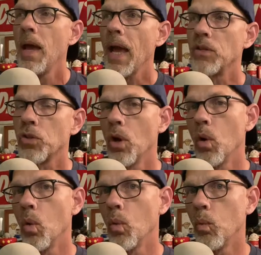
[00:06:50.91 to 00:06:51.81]
and
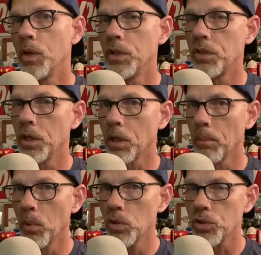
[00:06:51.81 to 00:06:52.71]
so when you'd see a
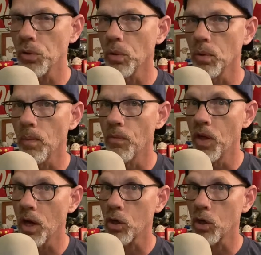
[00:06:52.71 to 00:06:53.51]
commercial the